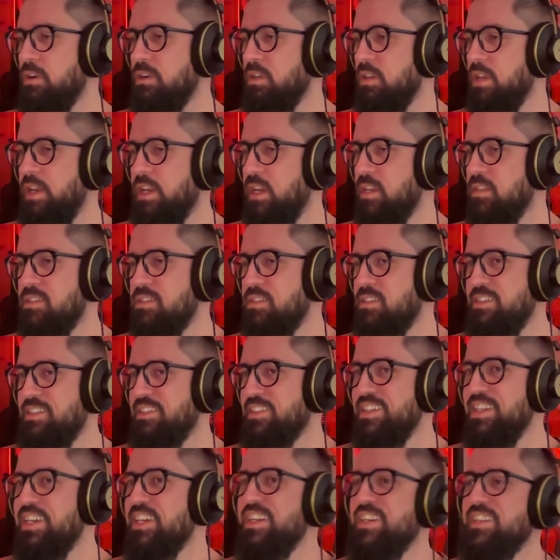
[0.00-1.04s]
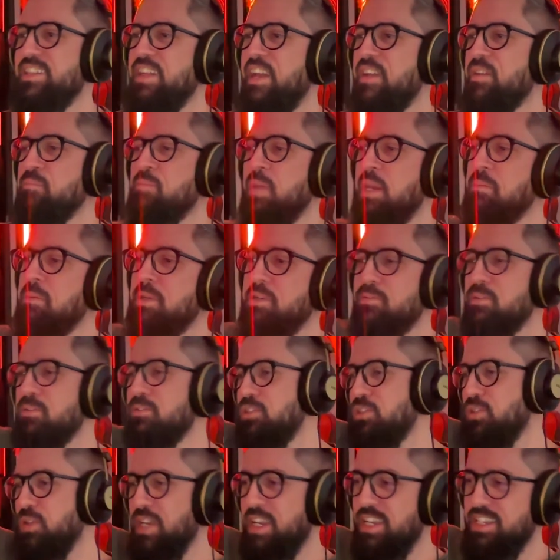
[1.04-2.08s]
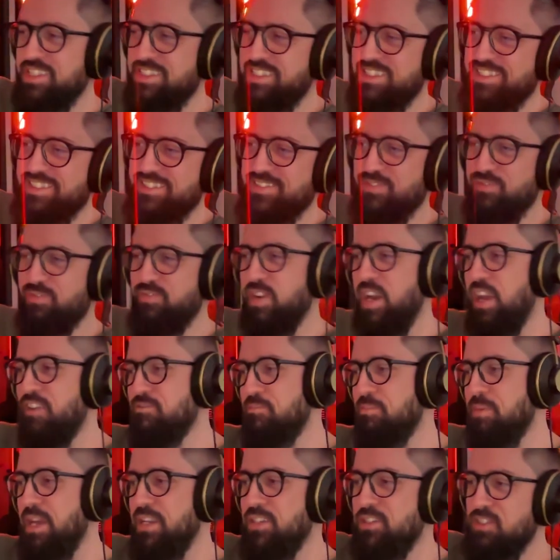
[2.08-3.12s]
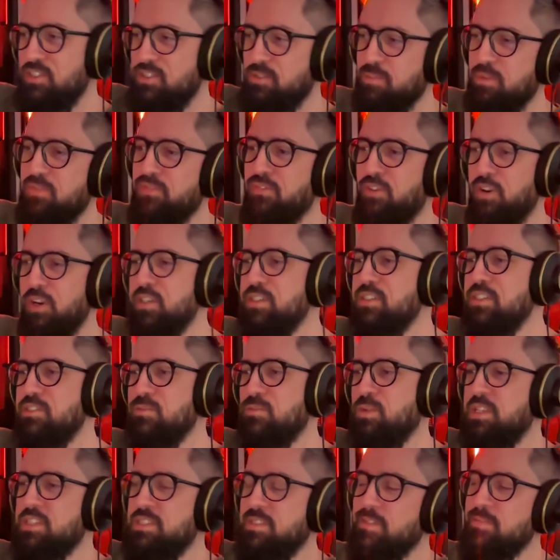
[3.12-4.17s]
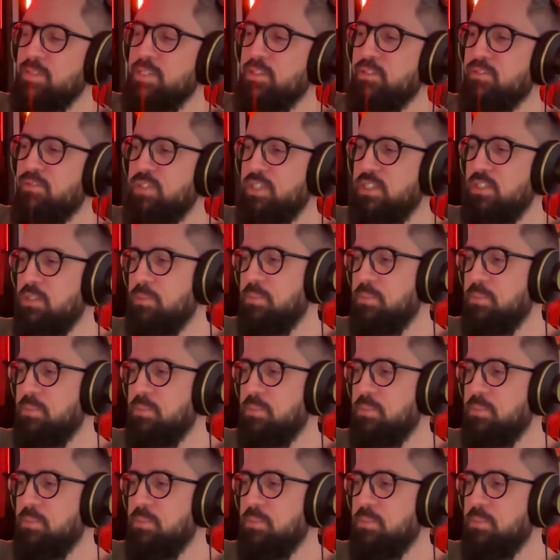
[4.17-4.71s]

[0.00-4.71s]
Like, it's, like maybe we'll trace five batches before this was a real video,